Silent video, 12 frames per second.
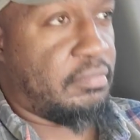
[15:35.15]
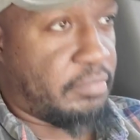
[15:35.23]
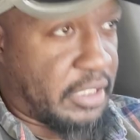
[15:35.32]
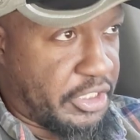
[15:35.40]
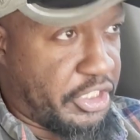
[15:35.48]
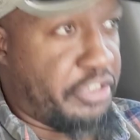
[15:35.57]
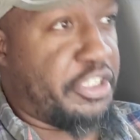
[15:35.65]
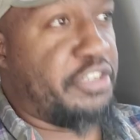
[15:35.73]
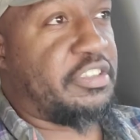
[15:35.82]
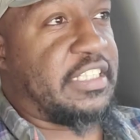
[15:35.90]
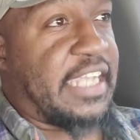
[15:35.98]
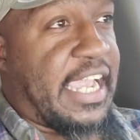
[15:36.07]
But you
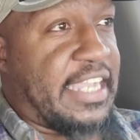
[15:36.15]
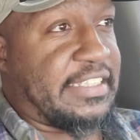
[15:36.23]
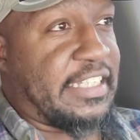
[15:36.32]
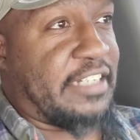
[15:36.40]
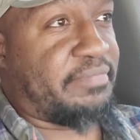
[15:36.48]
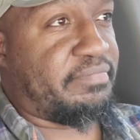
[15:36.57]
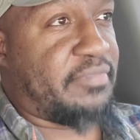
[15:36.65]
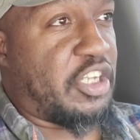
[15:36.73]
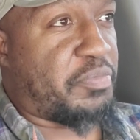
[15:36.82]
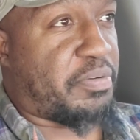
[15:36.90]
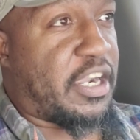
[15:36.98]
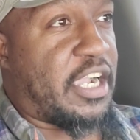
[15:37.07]
use the gas up,
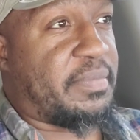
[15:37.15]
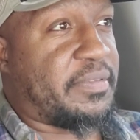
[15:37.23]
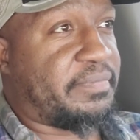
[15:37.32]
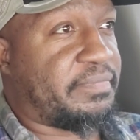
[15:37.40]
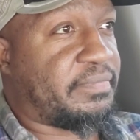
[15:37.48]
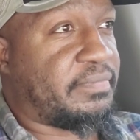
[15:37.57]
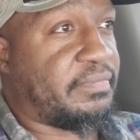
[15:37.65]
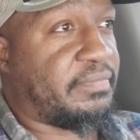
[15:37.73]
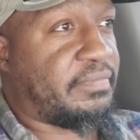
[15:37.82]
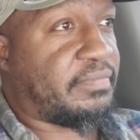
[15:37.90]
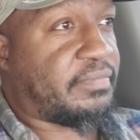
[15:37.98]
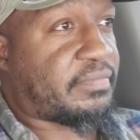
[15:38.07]
no
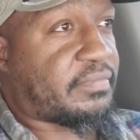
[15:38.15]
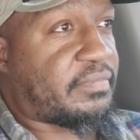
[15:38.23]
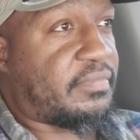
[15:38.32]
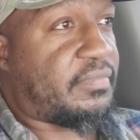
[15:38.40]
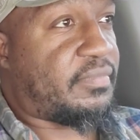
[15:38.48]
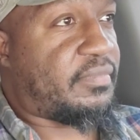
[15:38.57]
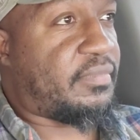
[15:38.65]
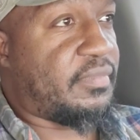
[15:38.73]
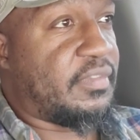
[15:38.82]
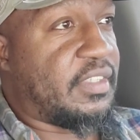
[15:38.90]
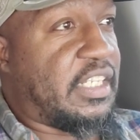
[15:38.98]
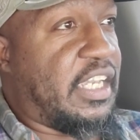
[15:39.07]
problem.
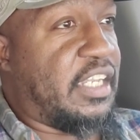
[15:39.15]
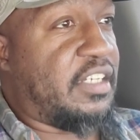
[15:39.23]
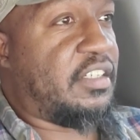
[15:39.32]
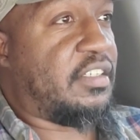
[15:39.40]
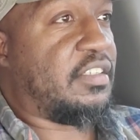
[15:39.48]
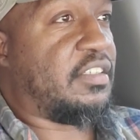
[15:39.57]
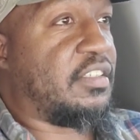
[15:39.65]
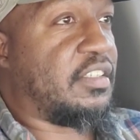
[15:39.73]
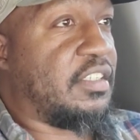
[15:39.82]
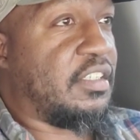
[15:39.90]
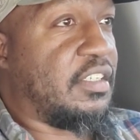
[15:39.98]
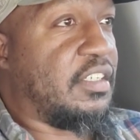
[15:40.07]
Then,
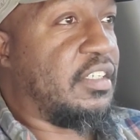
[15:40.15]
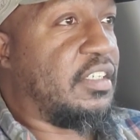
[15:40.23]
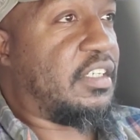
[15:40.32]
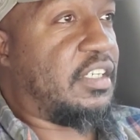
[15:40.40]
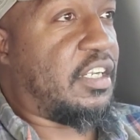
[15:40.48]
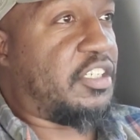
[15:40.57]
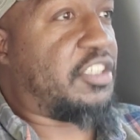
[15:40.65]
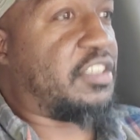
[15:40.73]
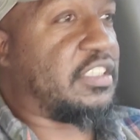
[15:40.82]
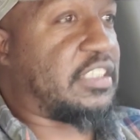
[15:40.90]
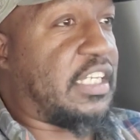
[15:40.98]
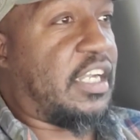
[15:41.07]
you know, you're going
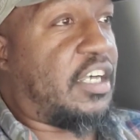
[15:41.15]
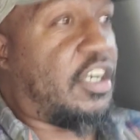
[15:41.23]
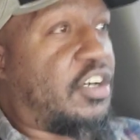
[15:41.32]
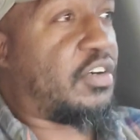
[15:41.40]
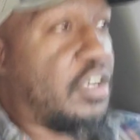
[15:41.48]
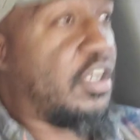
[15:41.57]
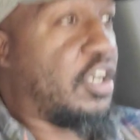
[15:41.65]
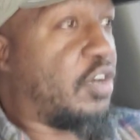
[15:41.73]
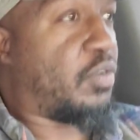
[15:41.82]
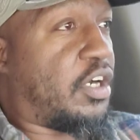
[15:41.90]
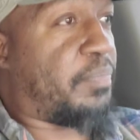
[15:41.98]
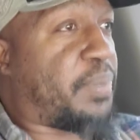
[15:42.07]
to say, oh,
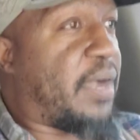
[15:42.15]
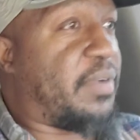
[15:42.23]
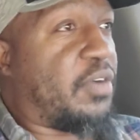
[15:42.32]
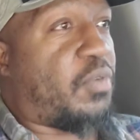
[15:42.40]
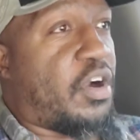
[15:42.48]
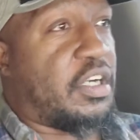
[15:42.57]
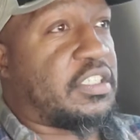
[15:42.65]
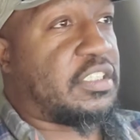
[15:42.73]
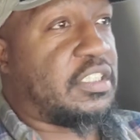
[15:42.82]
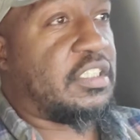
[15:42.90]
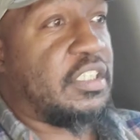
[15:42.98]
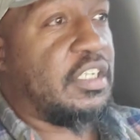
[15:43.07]
well, Public
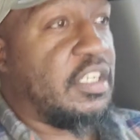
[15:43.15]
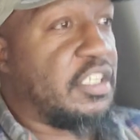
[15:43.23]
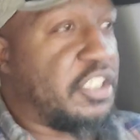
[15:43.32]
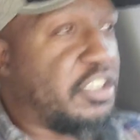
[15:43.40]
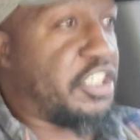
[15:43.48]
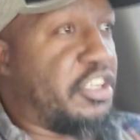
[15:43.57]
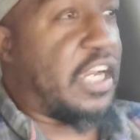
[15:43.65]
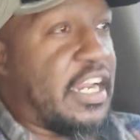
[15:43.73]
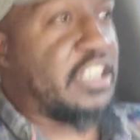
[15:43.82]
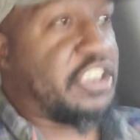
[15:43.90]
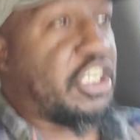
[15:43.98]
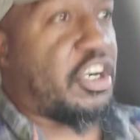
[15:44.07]
Works, you're not
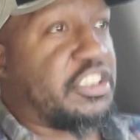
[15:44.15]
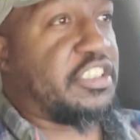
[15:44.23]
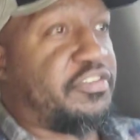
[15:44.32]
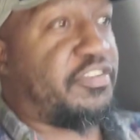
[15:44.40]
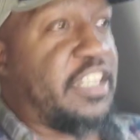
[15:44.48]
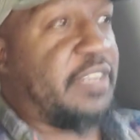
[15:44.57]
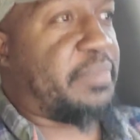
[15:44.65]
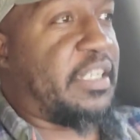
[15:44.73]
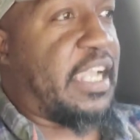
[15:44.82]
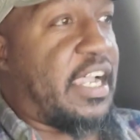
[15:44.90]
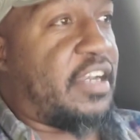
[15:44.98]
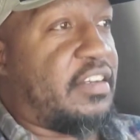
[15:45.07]
in charge of the fleet, but
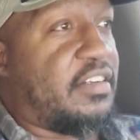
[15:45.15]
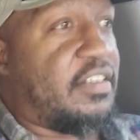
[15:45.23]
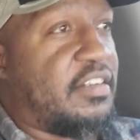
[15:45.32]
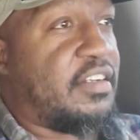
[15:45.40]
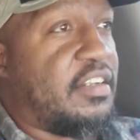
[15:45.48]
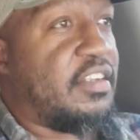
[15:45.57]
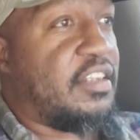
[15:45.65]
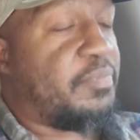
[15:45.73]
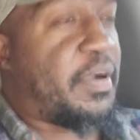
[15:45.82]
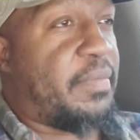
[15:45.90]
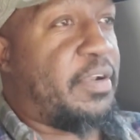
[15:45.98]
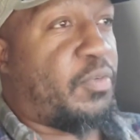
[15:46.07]
yet
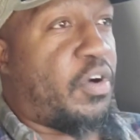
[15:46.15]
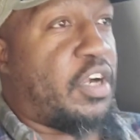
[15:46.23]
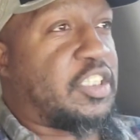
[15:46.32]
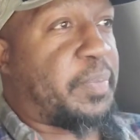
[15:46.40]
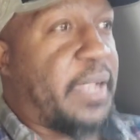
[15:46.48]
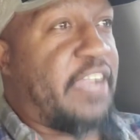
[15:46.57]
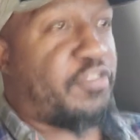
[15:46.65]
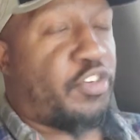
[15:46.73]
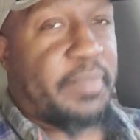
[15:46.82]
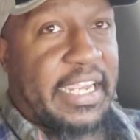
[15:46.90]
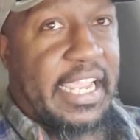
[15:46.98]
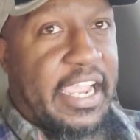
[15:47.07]
Public Works pay for a
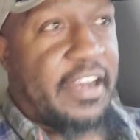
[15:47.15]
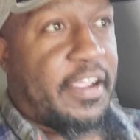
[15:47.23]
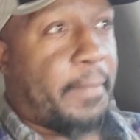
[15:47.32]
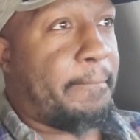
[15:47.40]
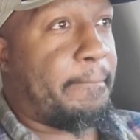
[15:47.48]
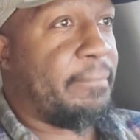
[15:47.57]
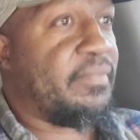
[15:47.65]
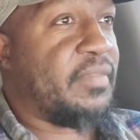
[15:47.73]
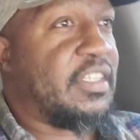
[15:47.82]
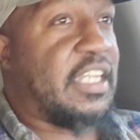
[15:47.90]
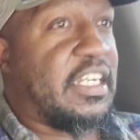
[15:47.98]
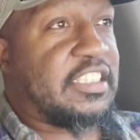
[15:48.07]
mechanic,
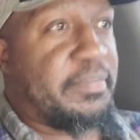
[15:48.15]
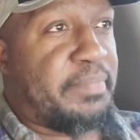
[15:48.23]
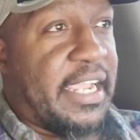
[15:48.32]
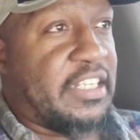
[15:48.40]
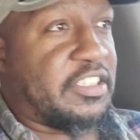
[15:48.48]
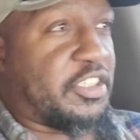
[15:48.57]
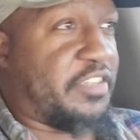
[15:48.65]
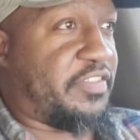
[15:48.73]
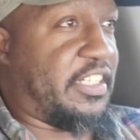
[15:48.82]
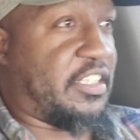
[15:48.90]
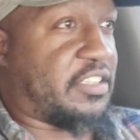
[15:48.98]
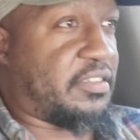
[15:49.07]
does the maintenance on the
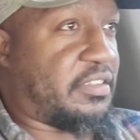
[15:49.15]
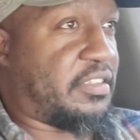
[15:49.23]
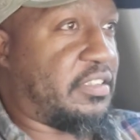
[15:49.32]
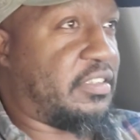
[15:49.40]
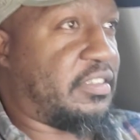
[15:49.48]
vehicles.